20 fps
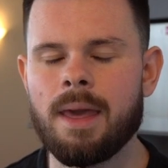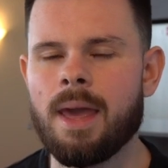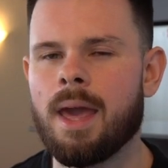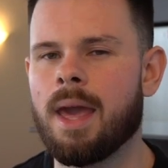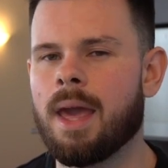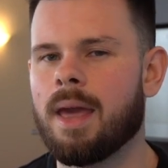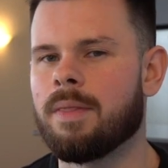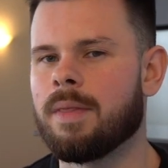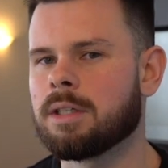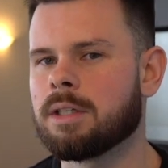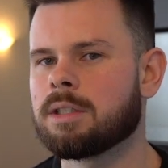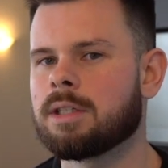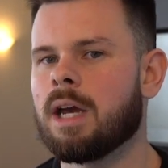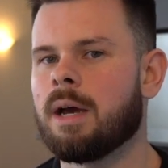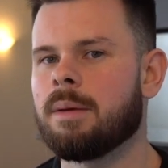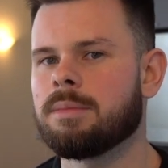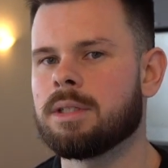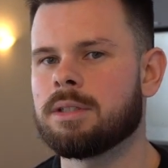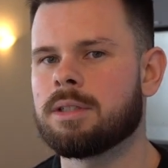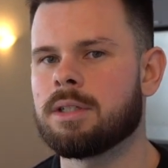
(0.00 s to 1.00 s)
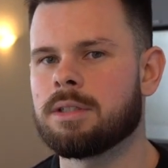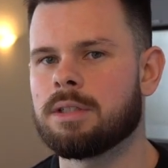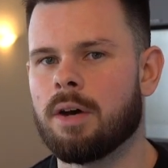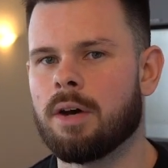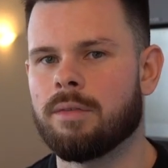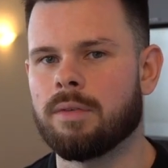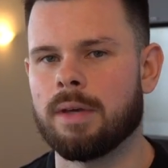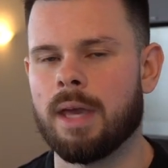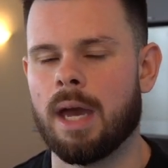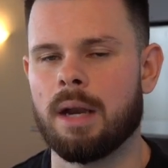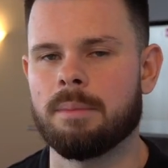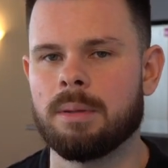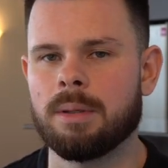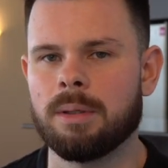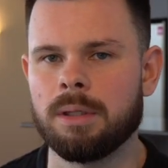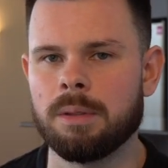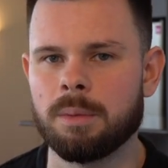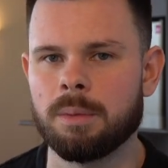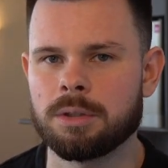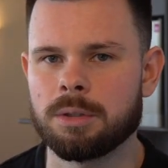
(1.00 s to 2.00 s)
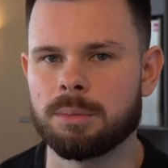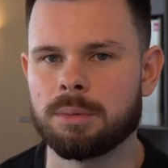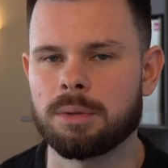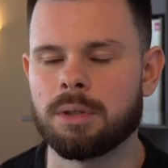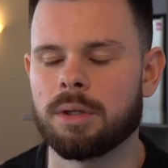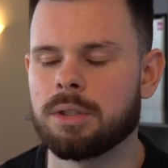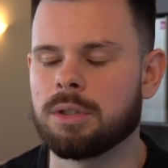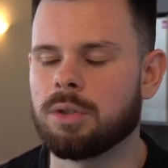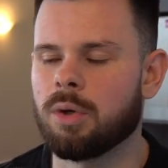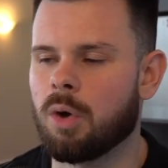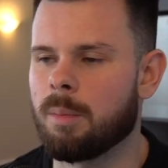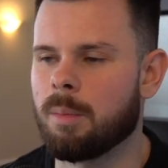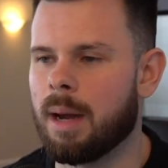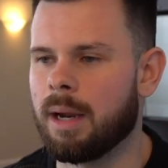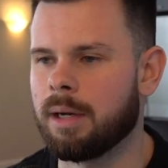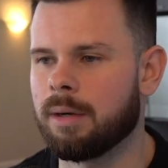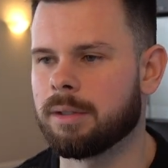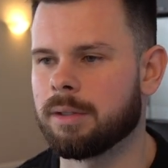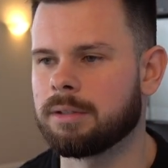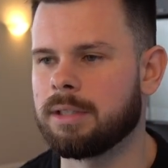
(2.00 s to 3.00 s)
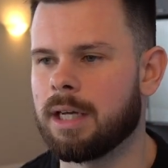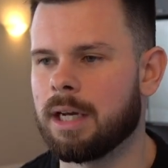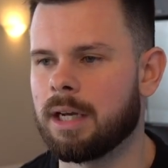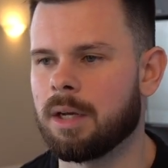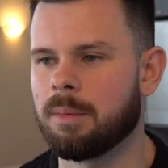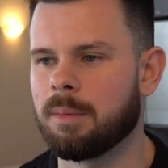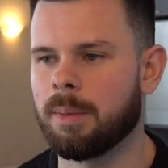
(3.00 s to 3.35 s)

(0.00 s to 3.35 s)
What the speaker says: This comes into self-accountability, which I'm going to talk about here in a second.